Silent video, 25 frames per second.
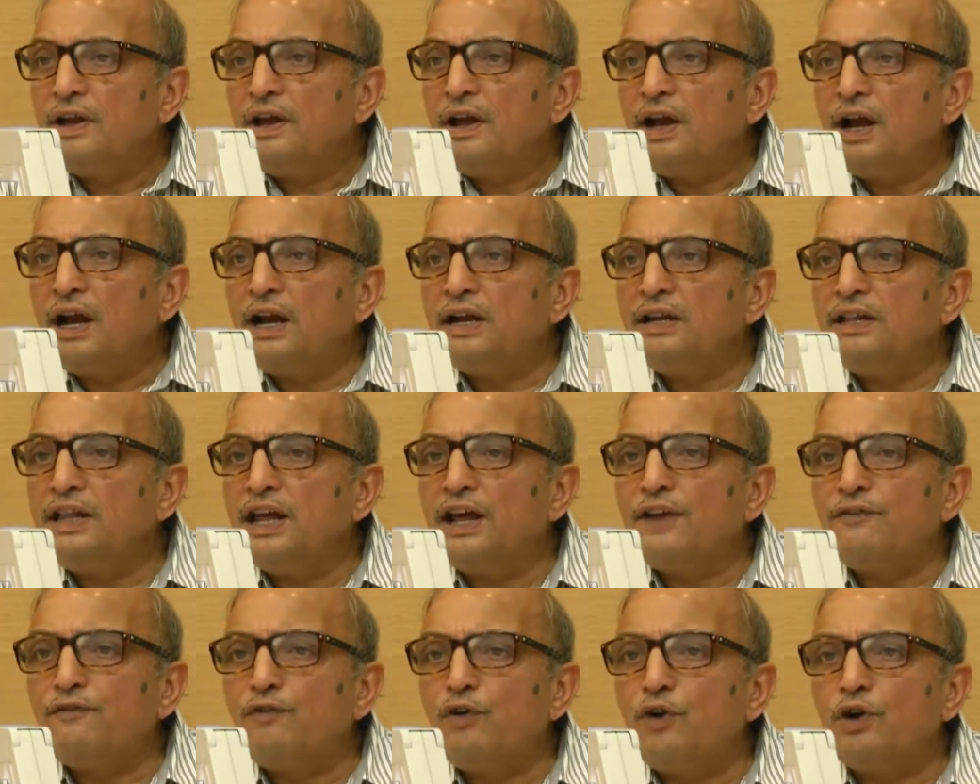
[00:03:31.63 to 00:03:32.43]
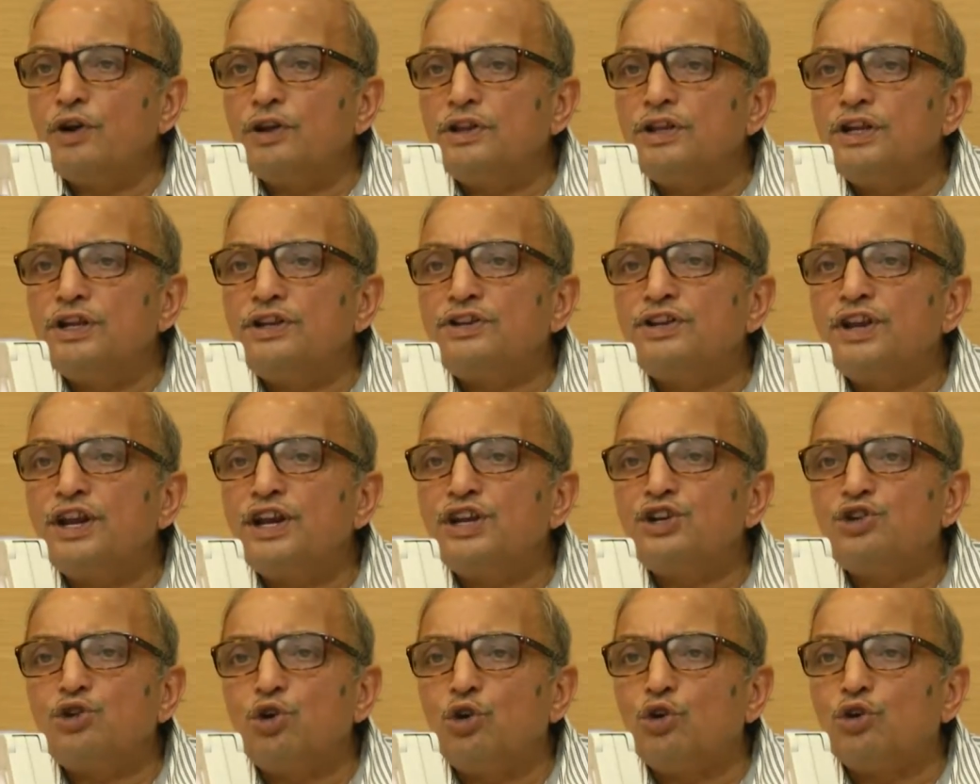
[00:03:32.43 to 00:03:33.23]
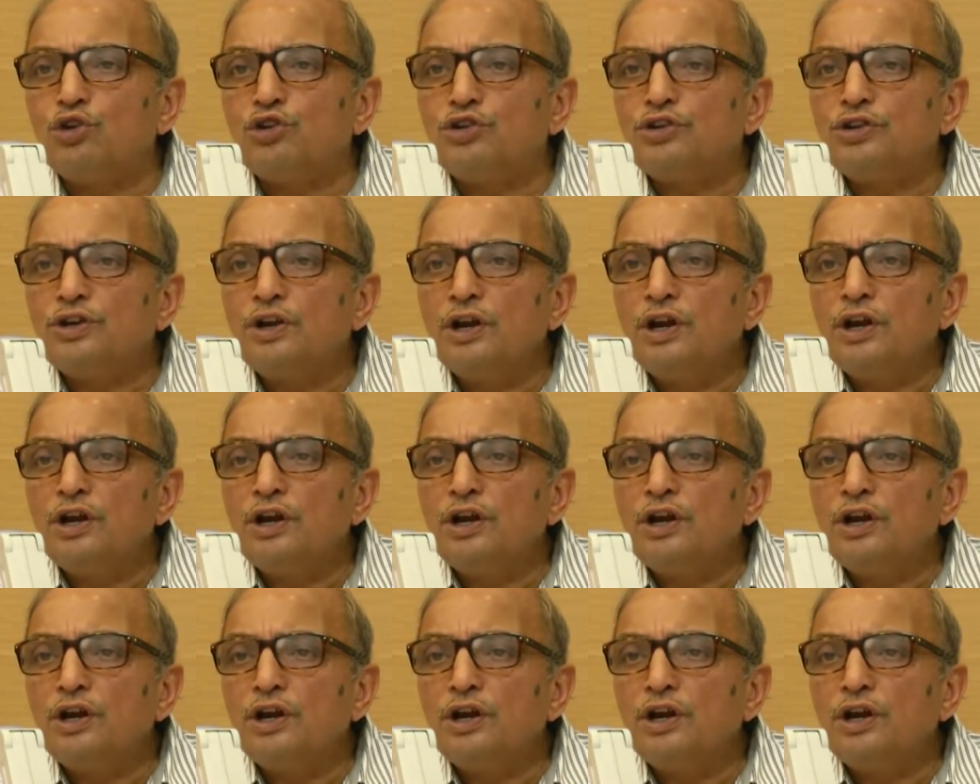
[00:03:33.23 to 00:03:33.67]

And therefore, these ratios